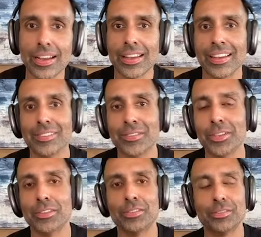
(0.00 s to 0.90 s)
I, and
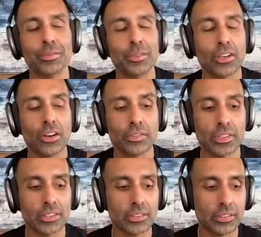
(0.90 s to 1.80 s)
we we
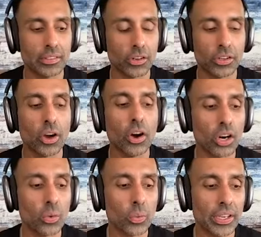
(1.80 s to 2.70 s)
often learn the
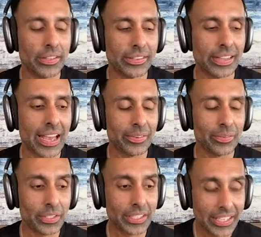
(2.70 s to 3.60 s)
hard way that
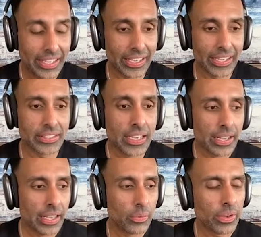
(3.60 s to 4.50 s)
we can't
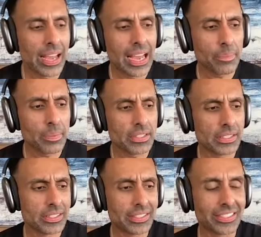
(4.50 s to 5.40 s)
and what happens
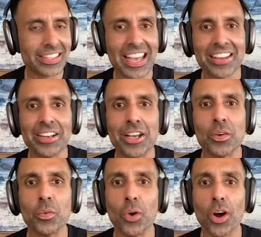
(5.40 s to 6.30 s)
is is that
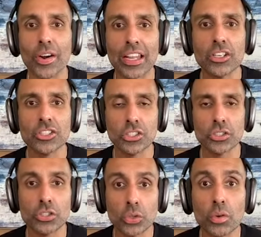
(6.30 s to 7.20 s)
our energy
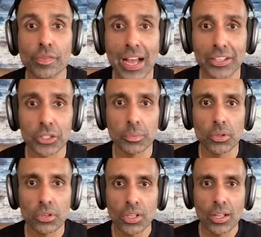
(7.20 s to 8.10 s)
is so
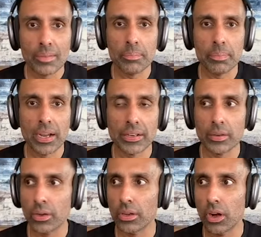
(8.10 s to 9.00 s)
valuable
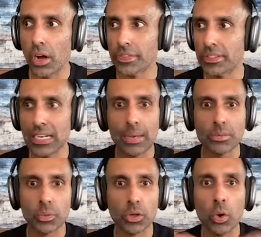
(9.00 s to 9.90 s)
but
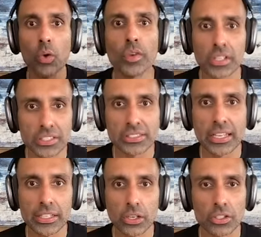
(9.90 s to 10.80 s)
oftentimes we are
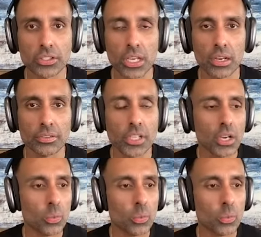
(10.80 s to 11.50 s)
overextending ourselves